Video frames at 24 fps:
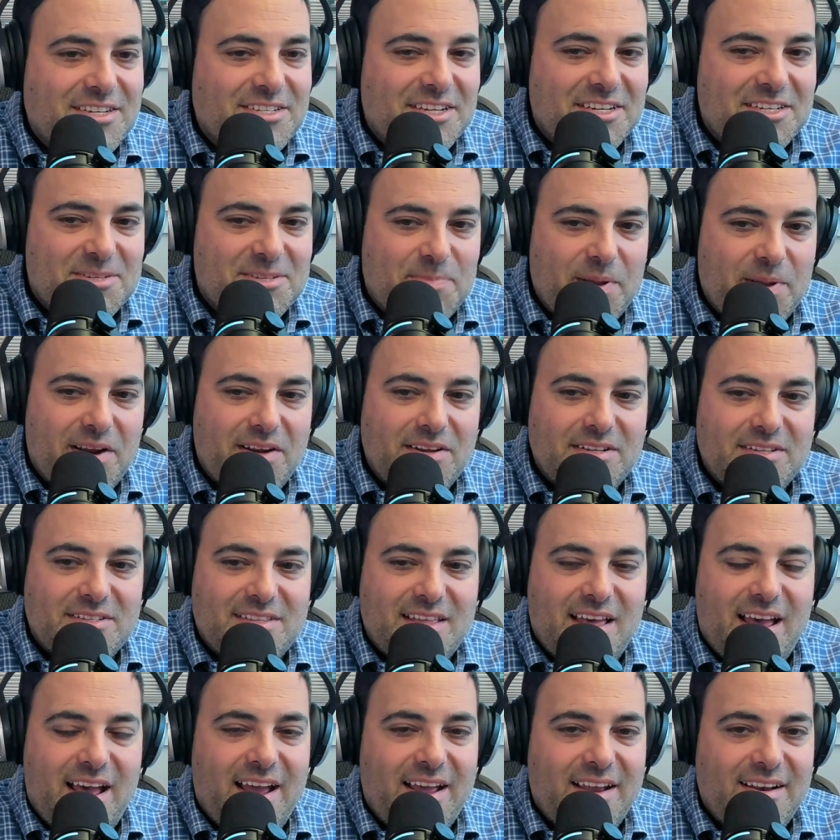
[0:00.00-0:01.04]
actually
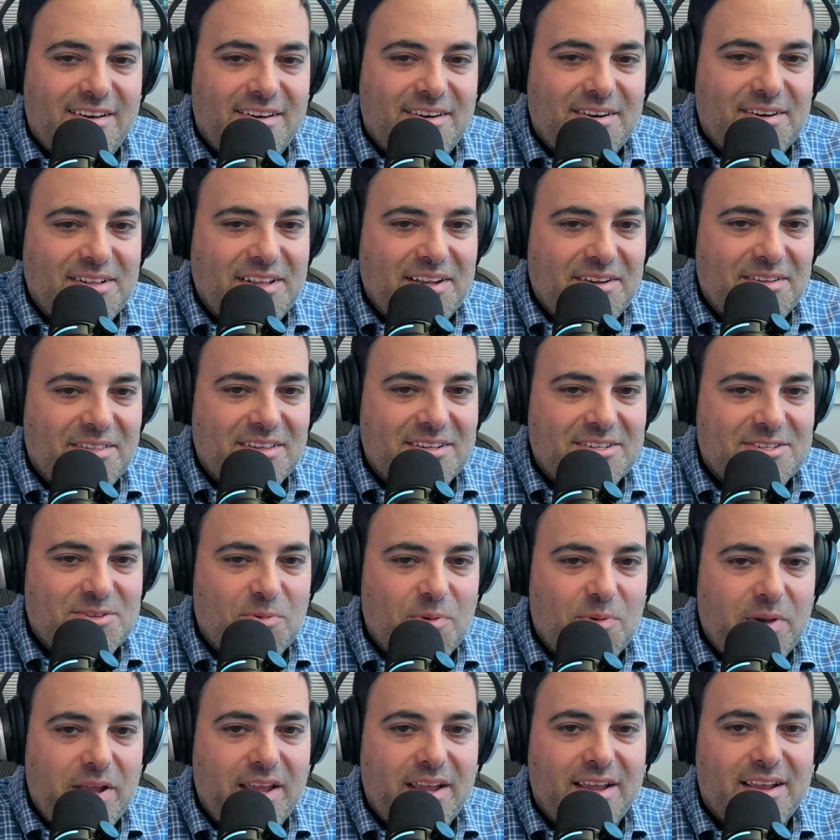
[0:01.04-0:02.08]
experienced that earlier this
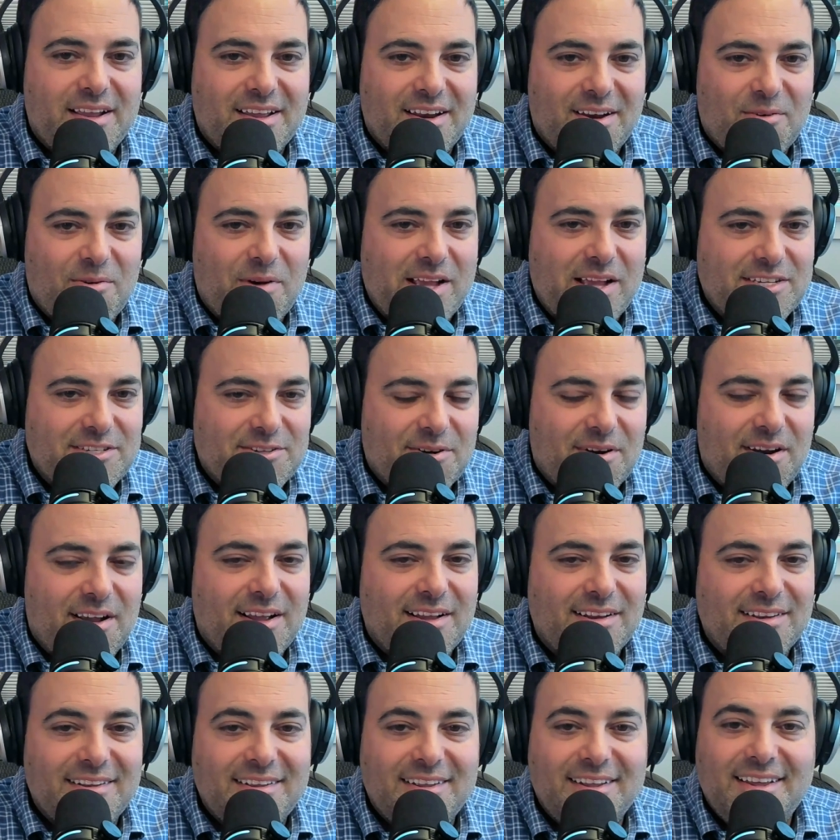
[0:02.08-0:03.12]
week at a
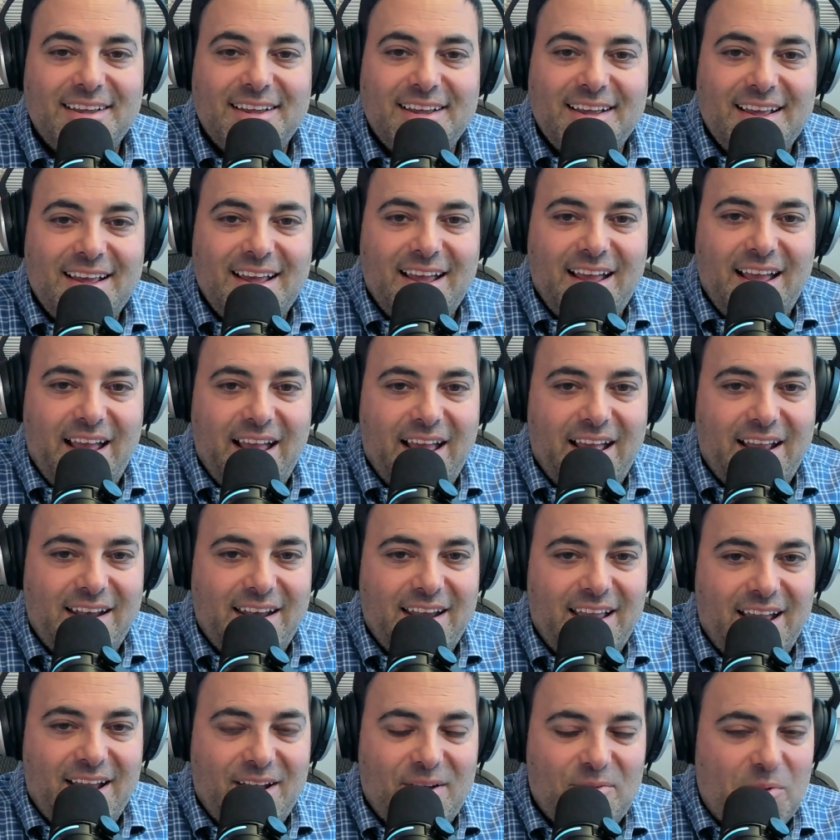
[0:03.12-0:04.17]
restaurant. And
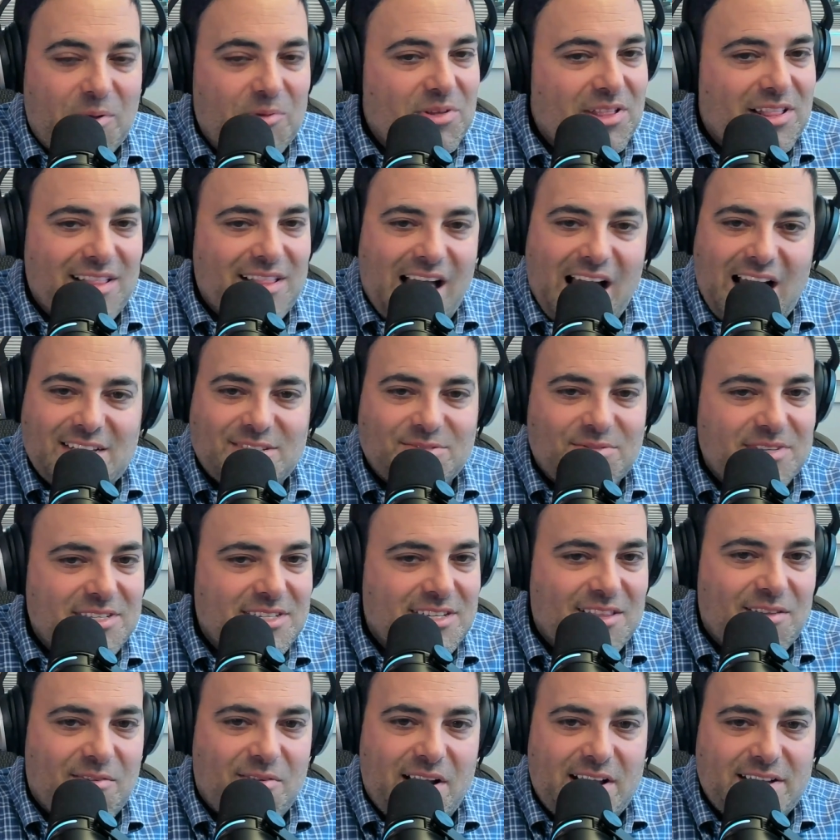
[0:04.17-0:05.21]
we were the last ones
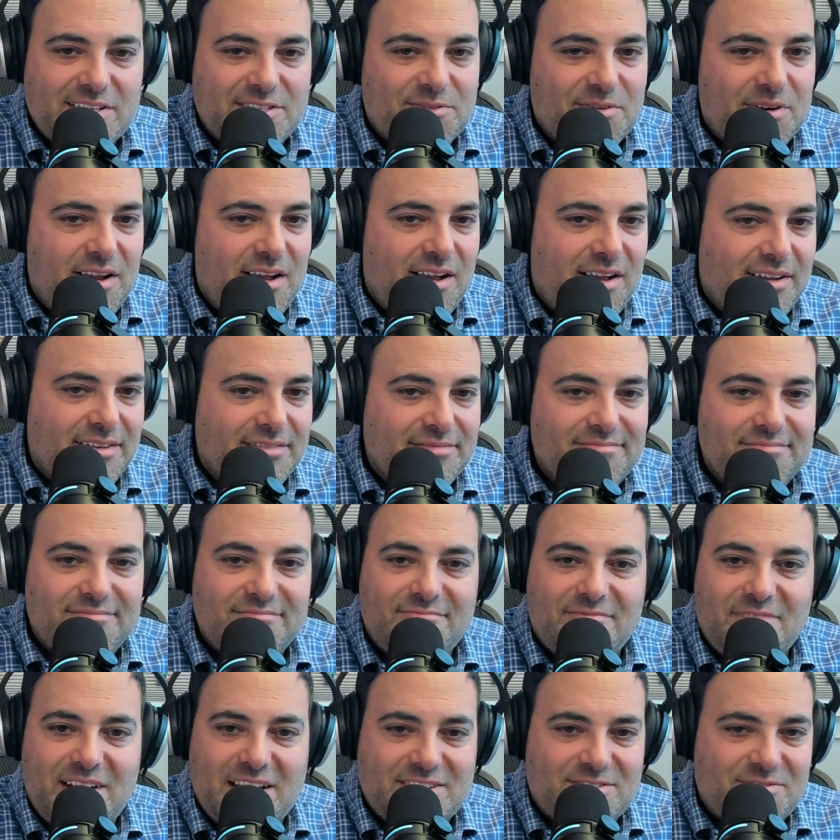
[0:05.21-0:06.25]
in the restaurant.
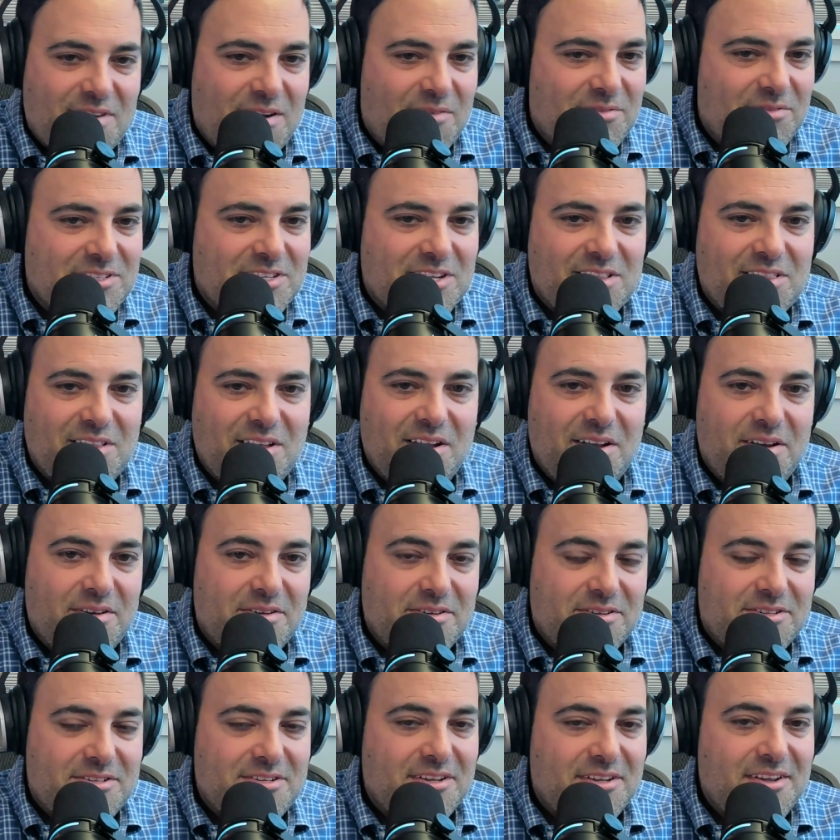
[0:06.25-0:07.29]
Restaurant was
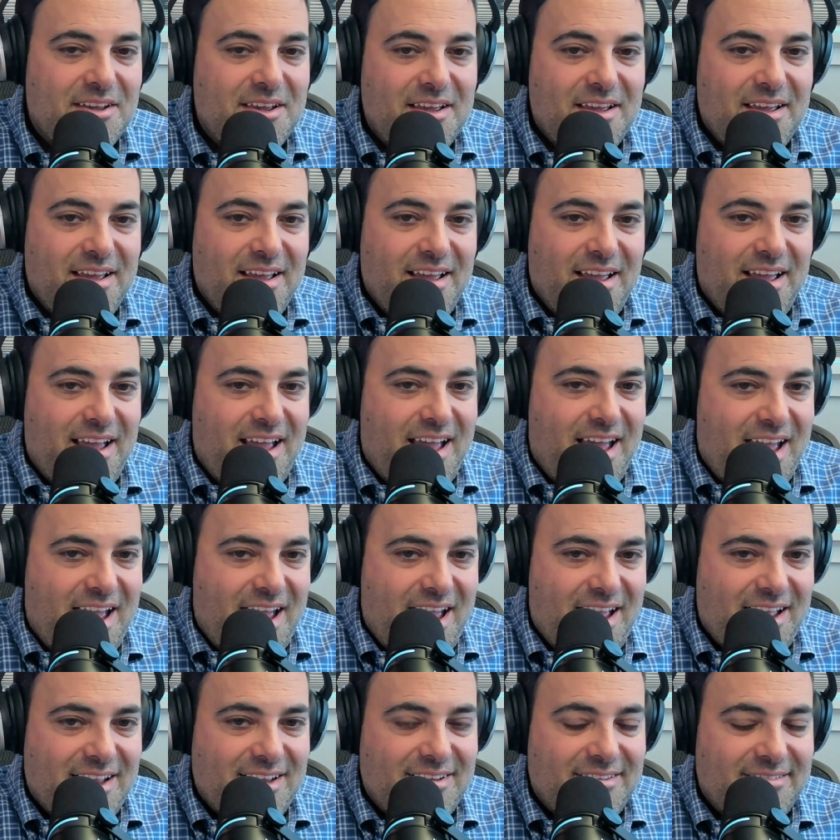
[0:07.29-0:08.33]
closed.
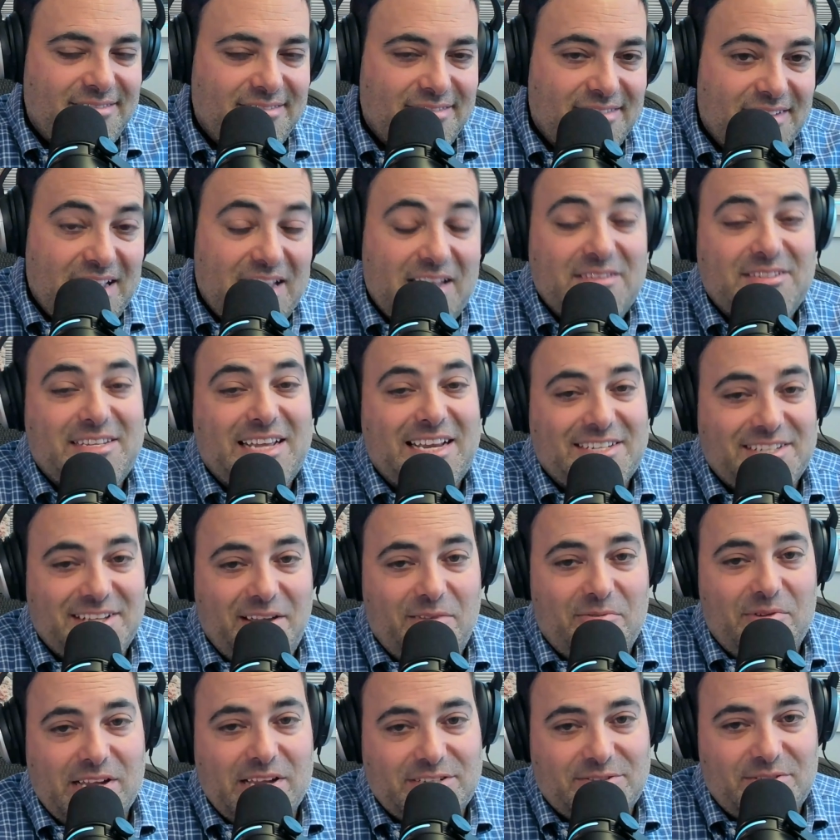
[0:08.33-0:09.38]
And it was actually
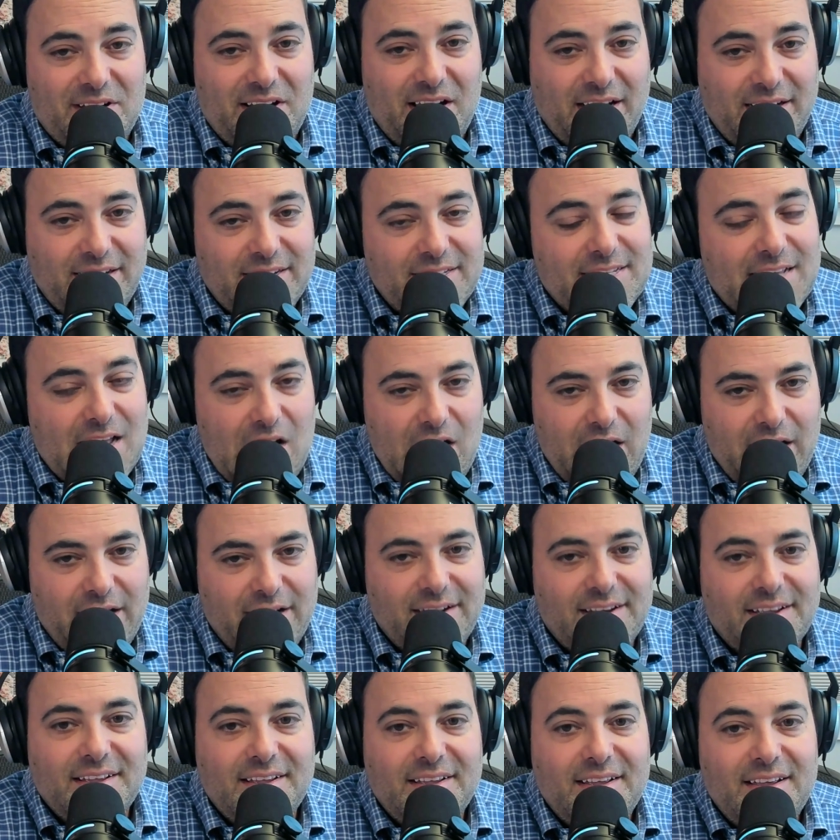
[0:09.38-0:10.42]
a restaurant I
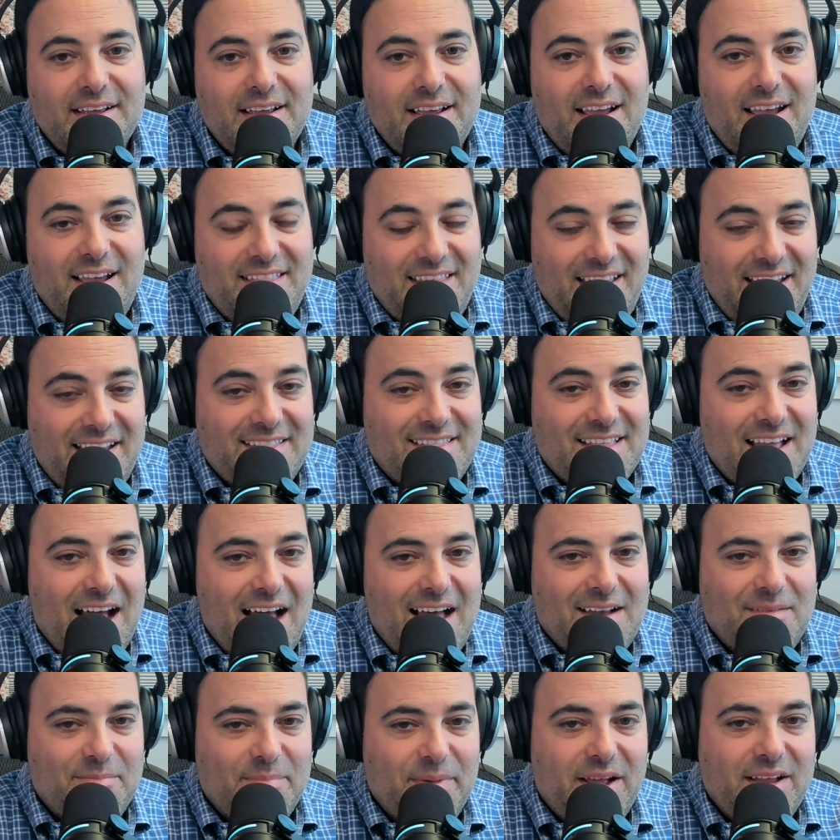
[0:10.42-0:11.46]
designed. And they hit the
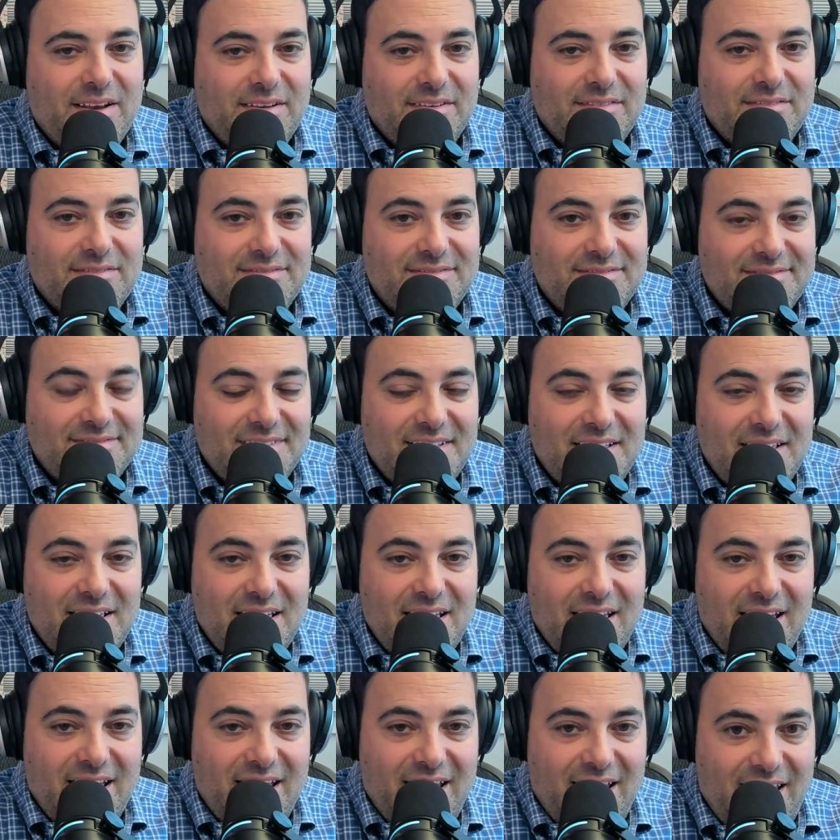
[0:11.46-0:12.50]
on button.
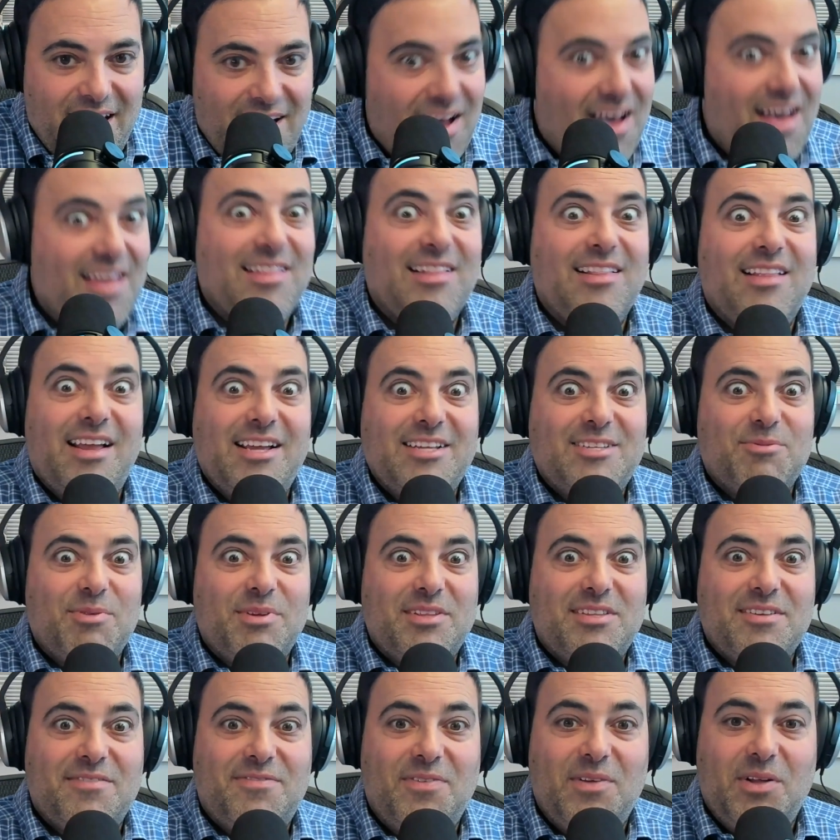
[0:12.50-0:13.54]
And all the lights
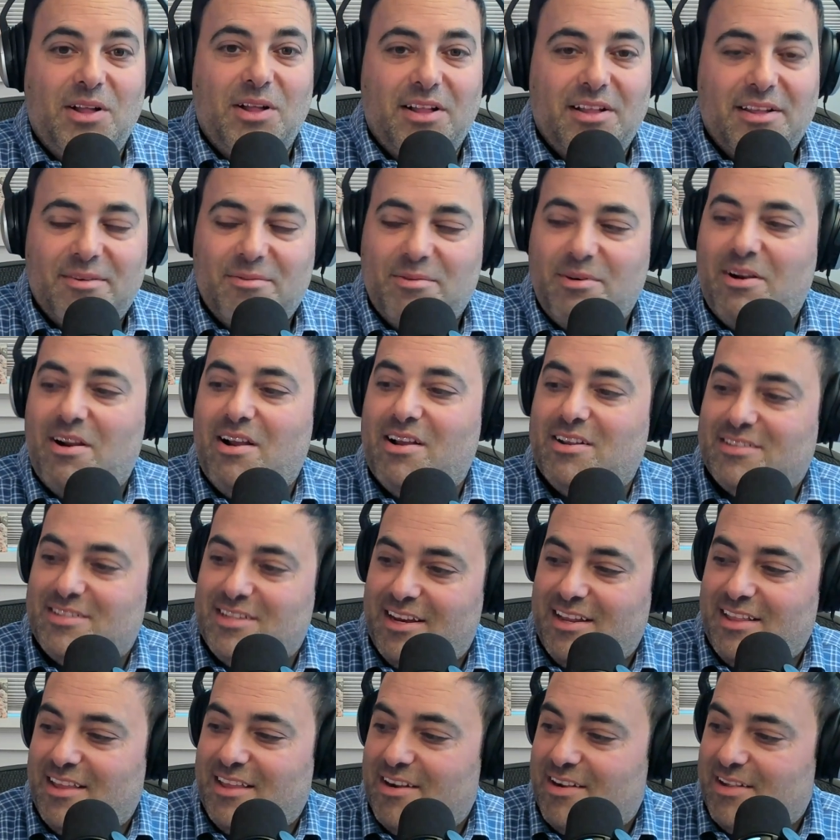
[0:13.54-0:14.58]
went to full. And we're all
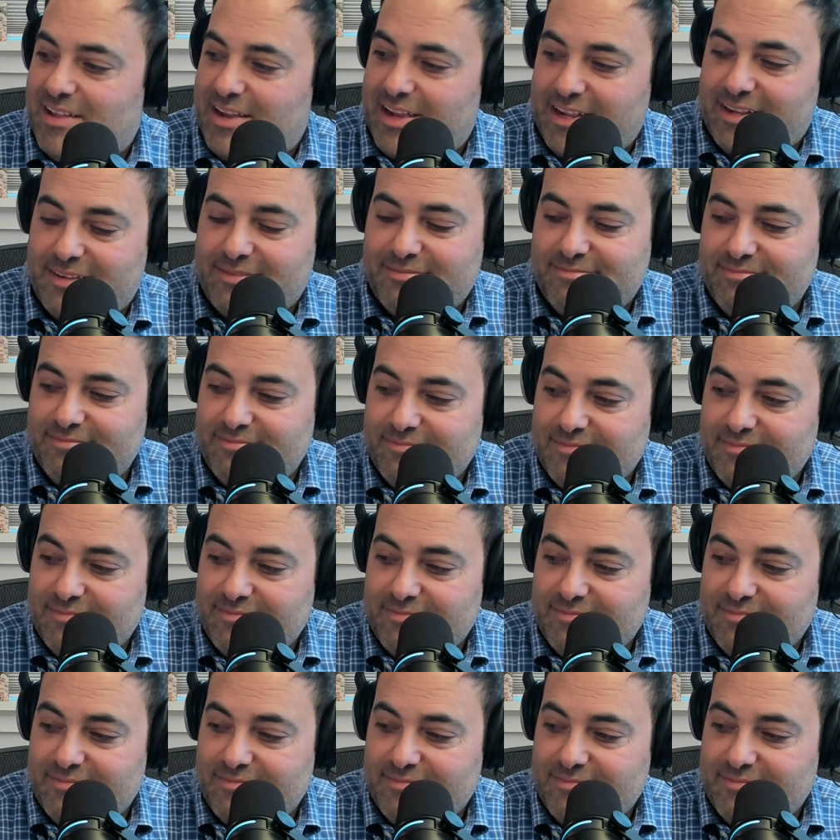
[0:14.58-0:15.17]
sitting there like,